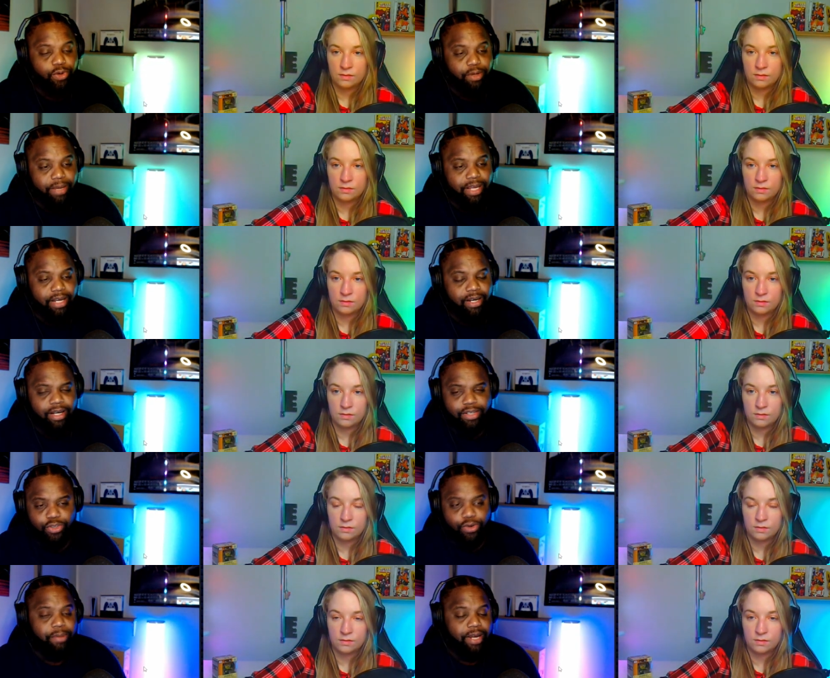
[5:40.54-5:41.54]
Speaker 1: Baker uh,
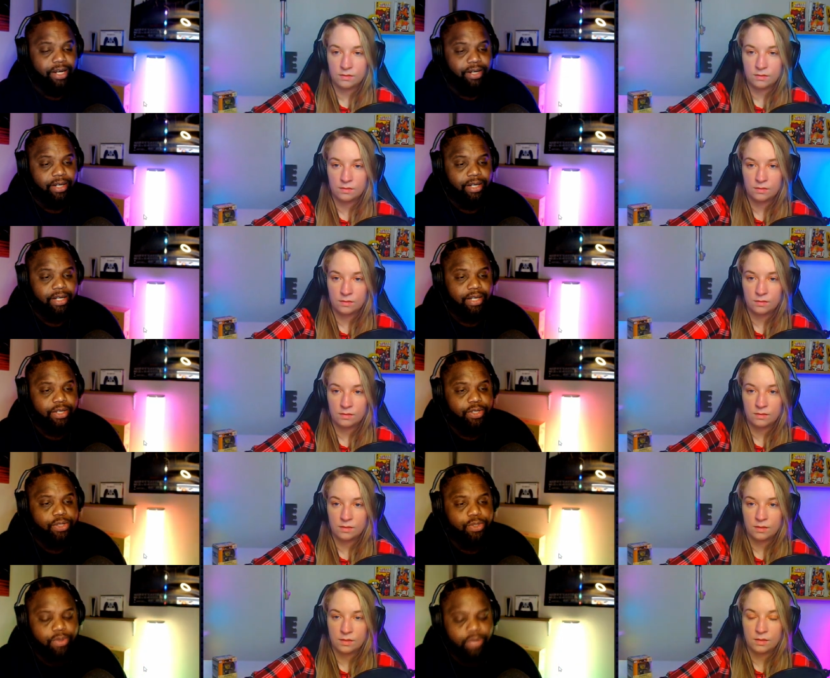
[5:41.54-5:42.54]
Troy Baker,
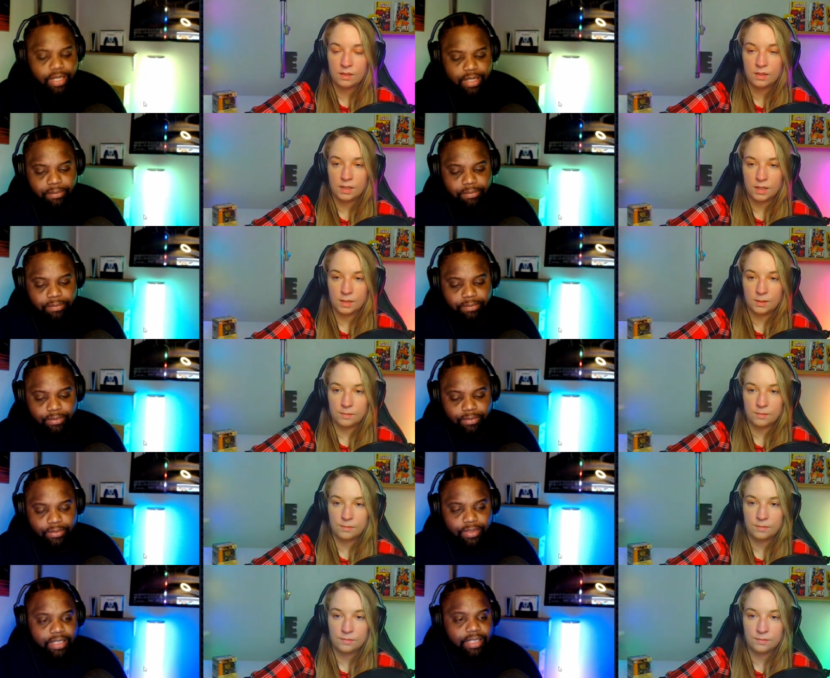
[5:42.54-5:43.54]
who um, yeah.
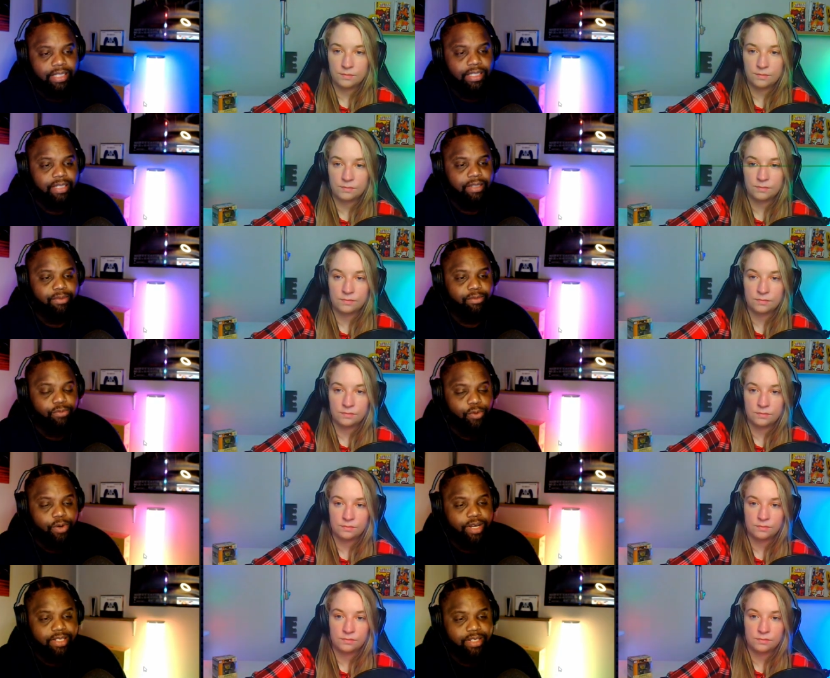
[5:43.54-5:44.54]

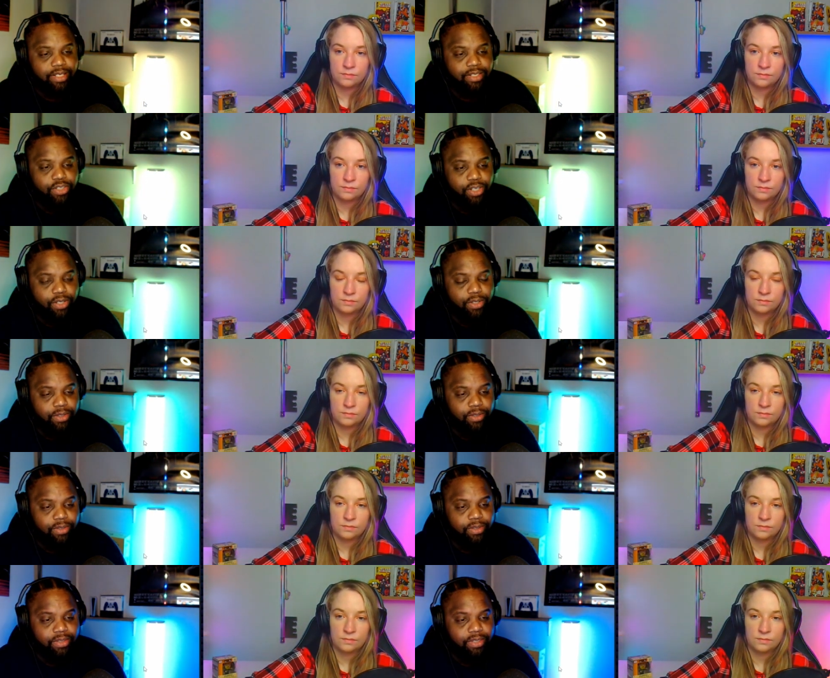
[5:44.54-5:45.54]
voiced Joel
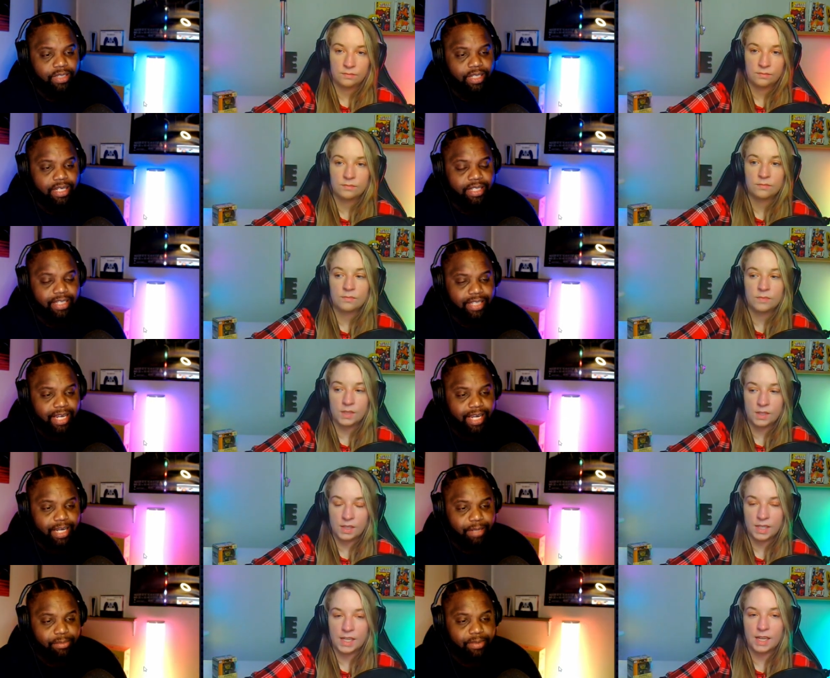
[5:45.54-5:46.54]
in the
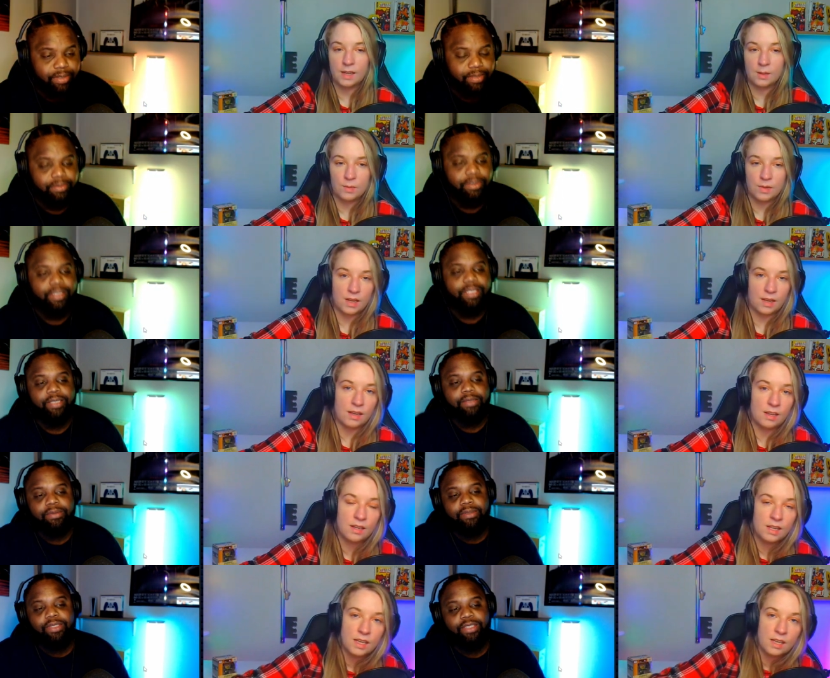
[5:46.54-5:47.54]
game. In
Speaker 2: the game, yeah.
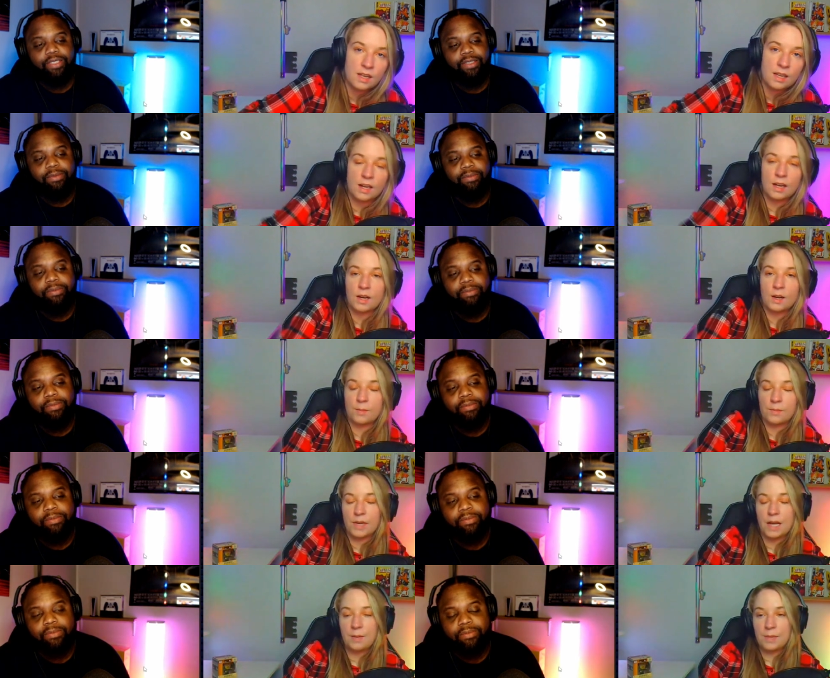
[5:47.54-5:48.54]
So,
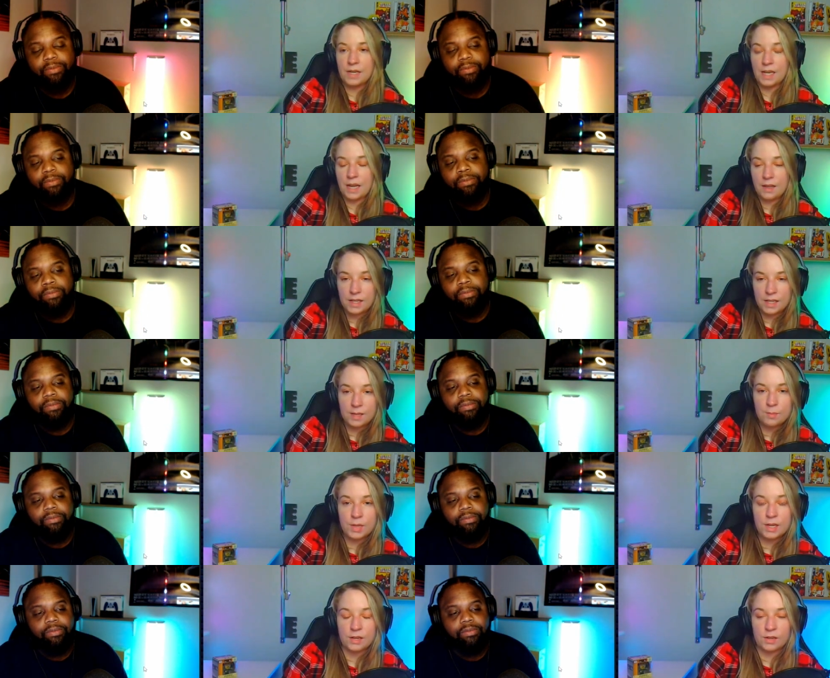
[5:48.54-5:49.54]
um, I mean, I,
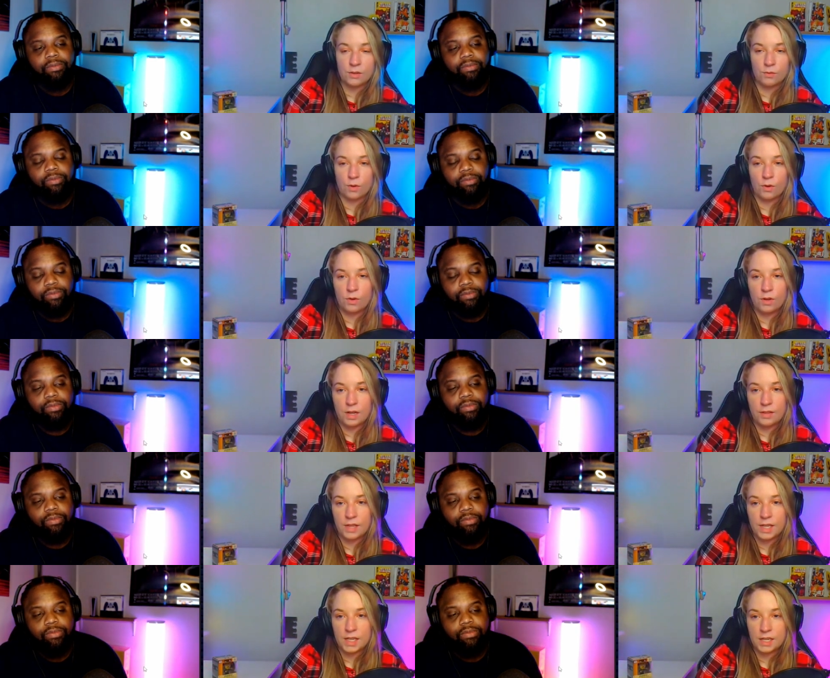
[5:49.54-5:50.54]
he played a good role.
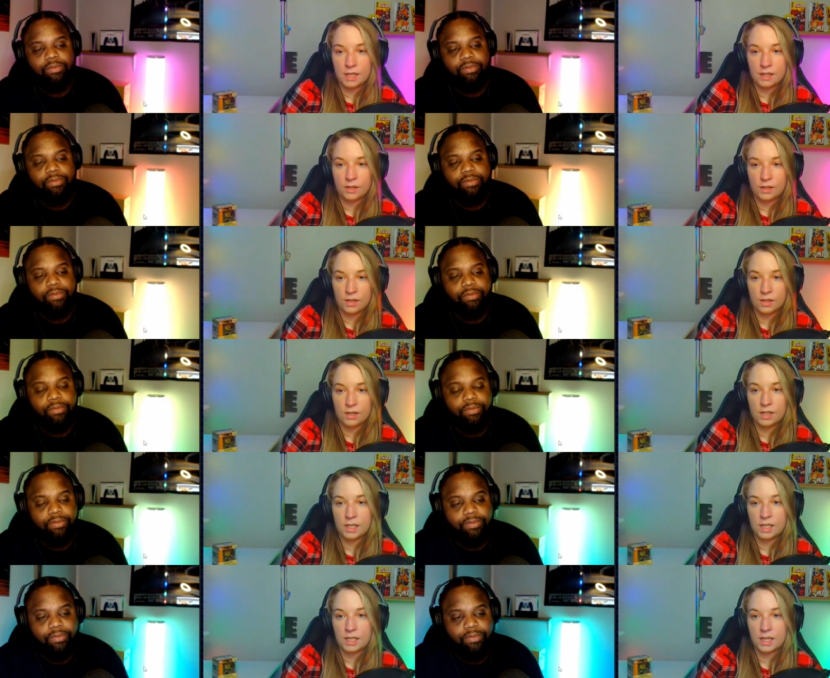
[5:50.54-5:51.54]
I think he did good.
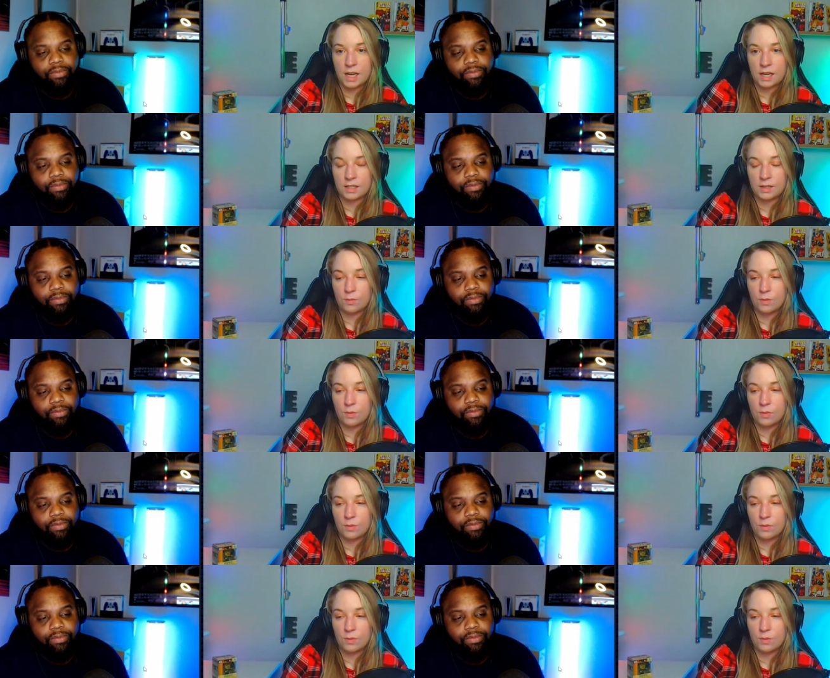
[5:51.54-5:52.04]
He acted